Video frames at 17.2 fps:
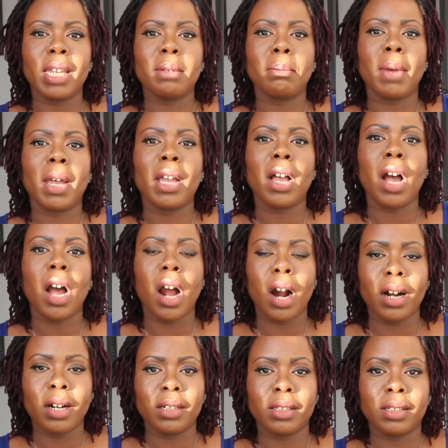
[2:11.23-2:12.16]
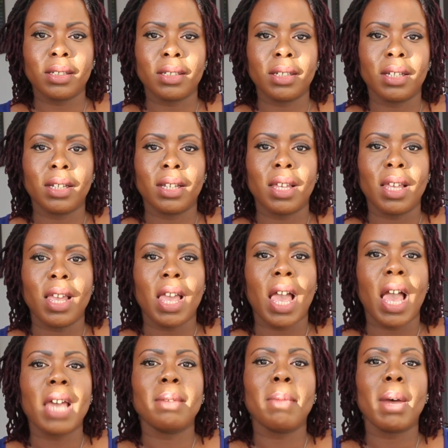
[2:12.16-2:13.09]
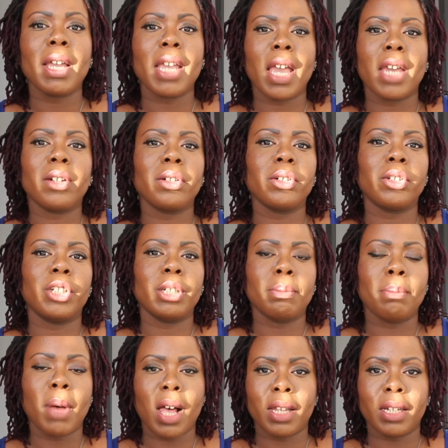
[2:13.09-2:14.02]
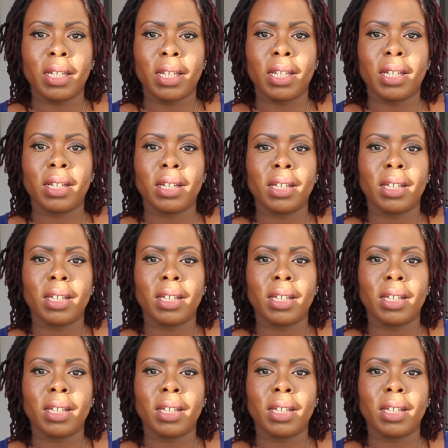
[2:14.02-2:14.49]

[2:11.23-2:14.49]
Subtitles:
in my heart and my energy body